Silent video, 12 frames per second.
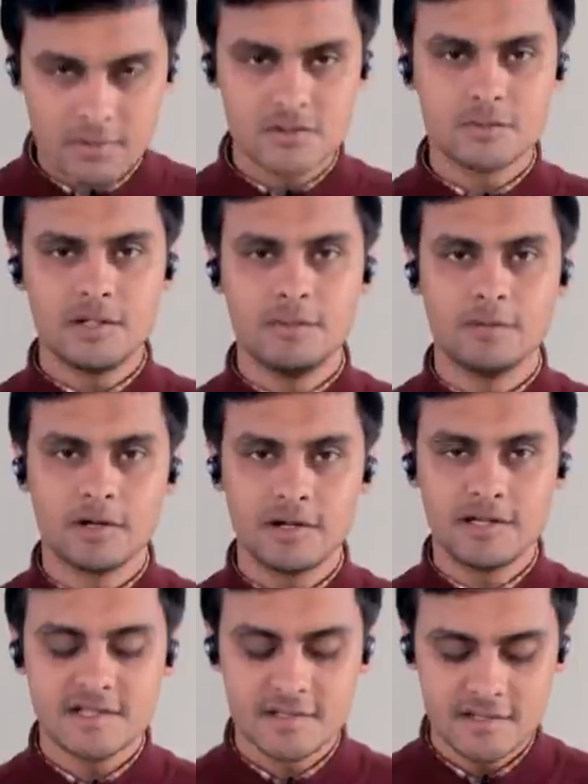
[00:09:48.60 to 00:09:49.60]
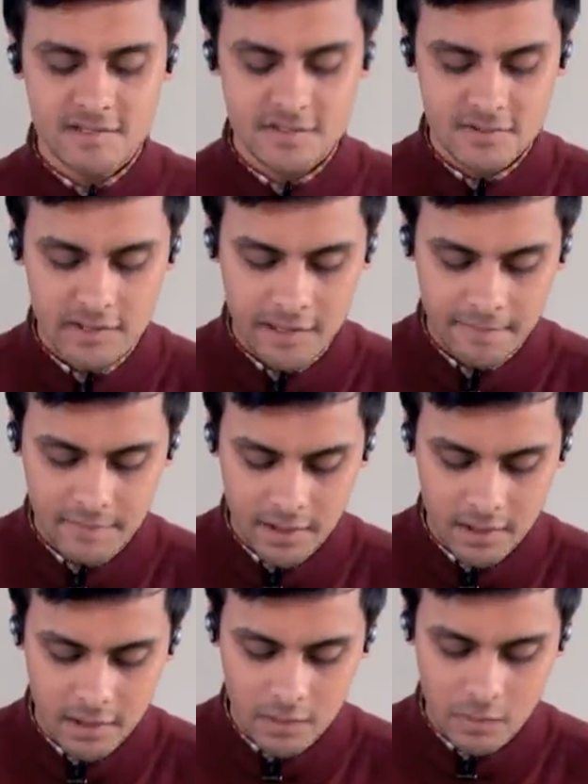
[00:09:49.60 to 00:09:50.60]
So I listened to
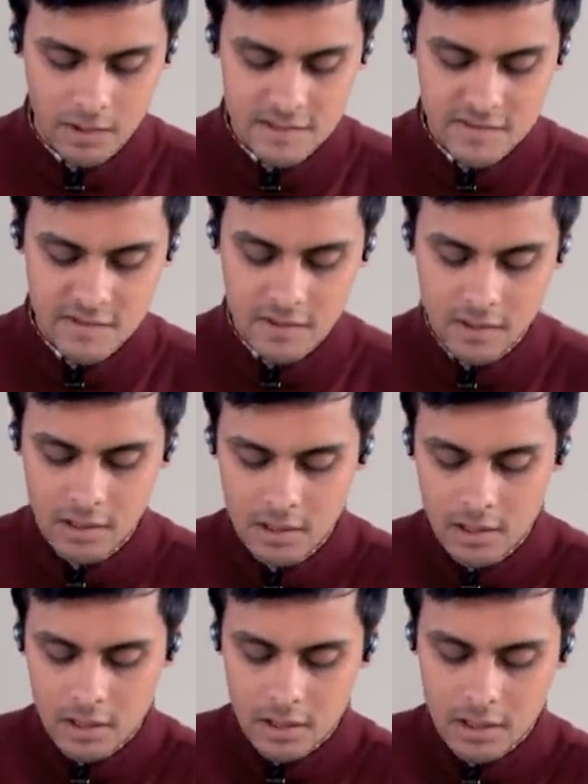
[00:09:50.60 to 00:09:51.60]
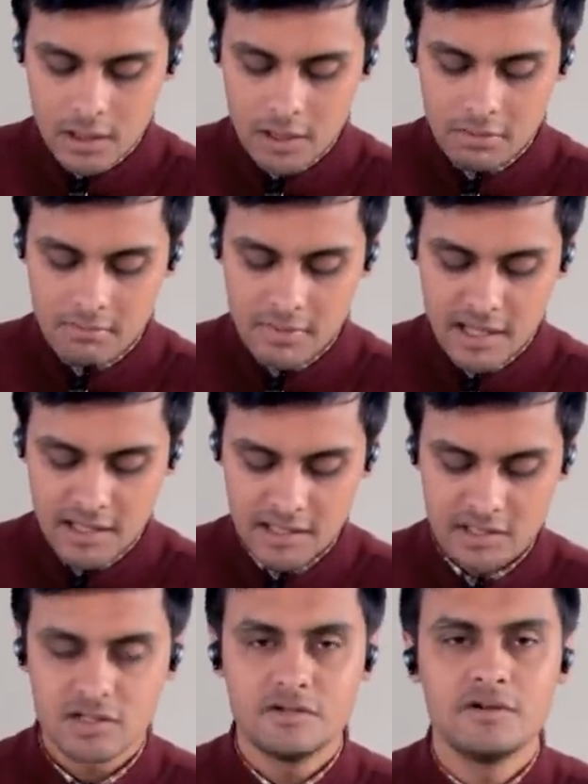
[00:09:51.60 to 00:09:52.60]
AC/DC one song. My
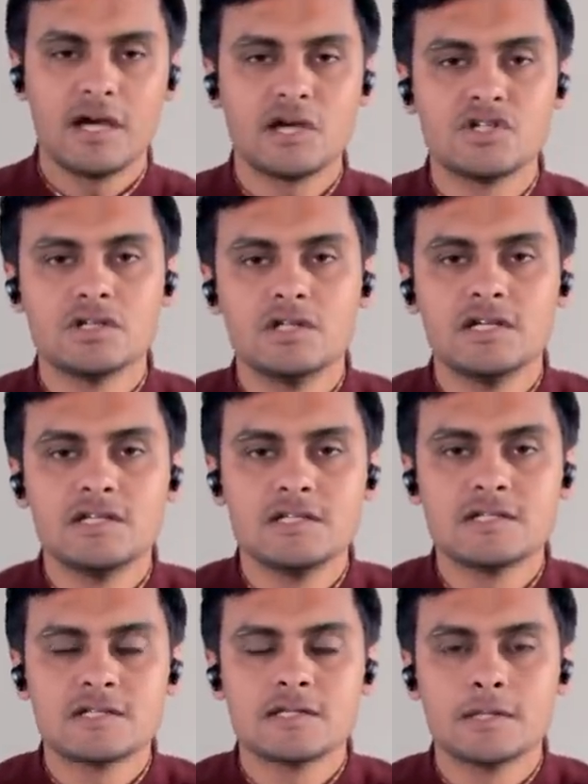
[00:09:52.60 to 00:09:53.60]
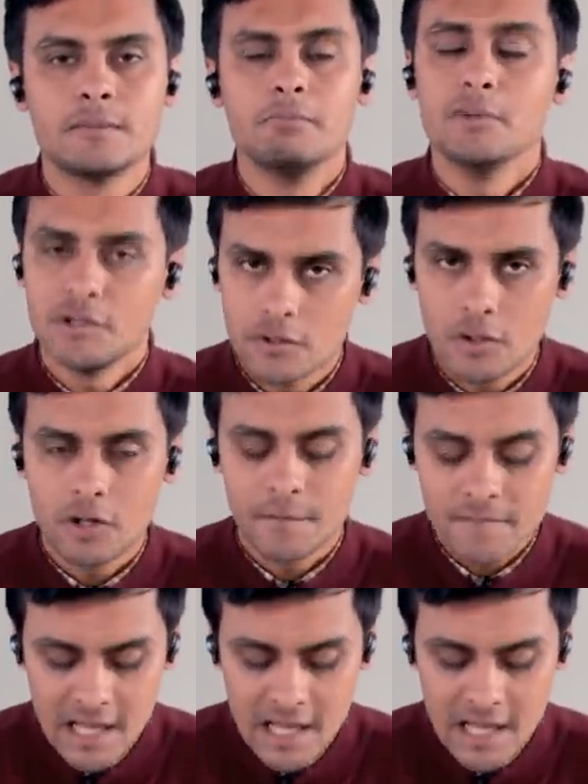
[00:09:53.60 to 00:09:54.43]
initial reaction is mediocre.